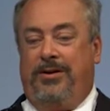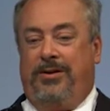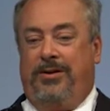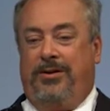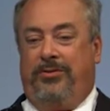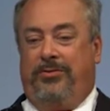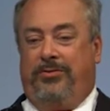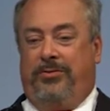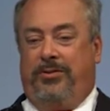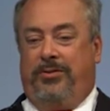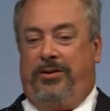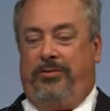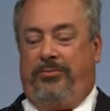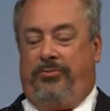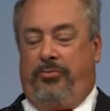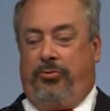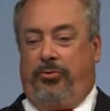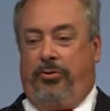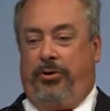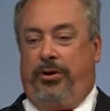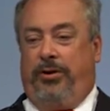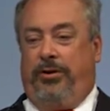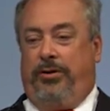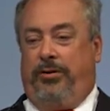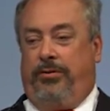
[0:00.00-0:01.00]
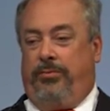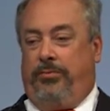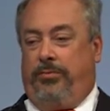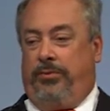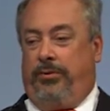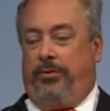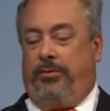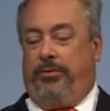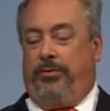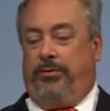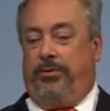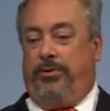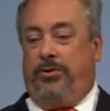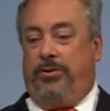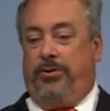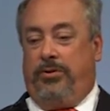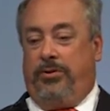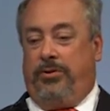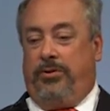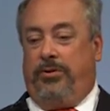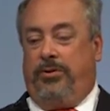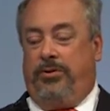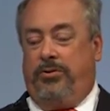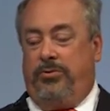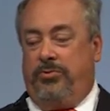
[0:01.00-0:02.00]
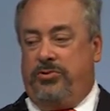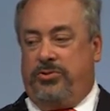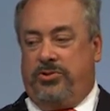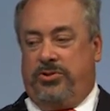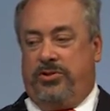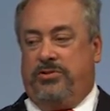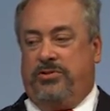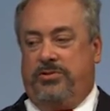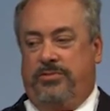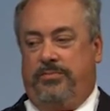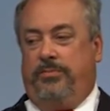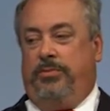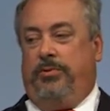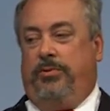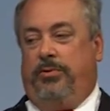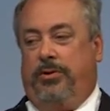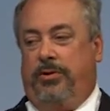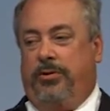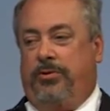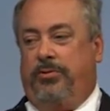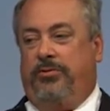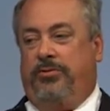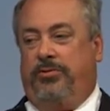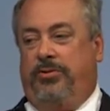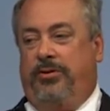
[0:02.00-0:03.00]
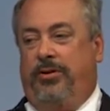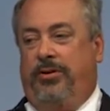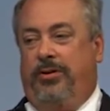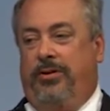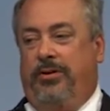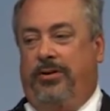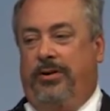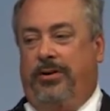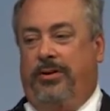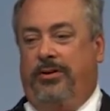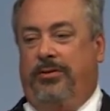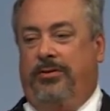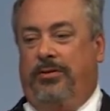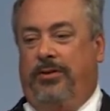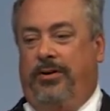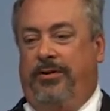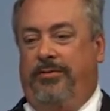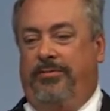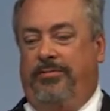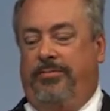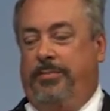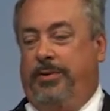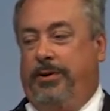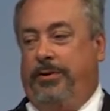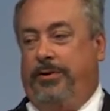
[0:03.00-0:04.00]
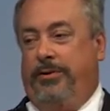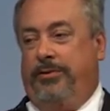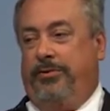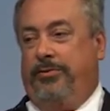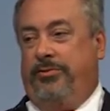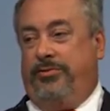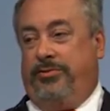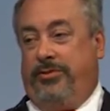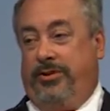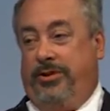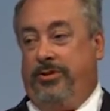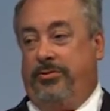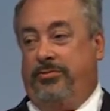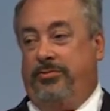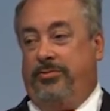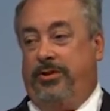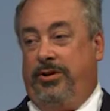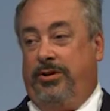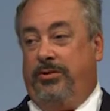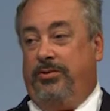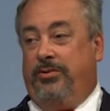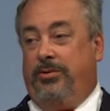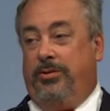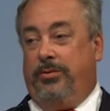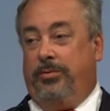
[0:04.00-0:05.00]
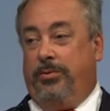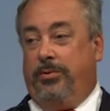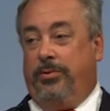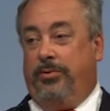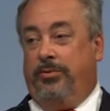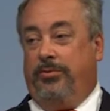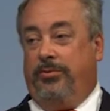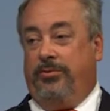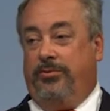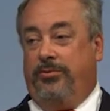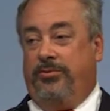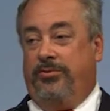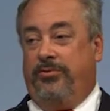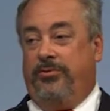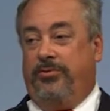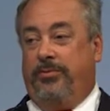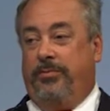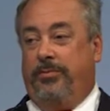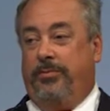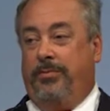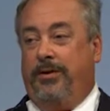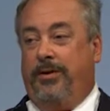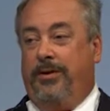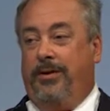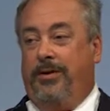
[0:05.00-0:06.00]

is that they've created a huge sense of bureaucracy and a lot of barriers to entry into the political system.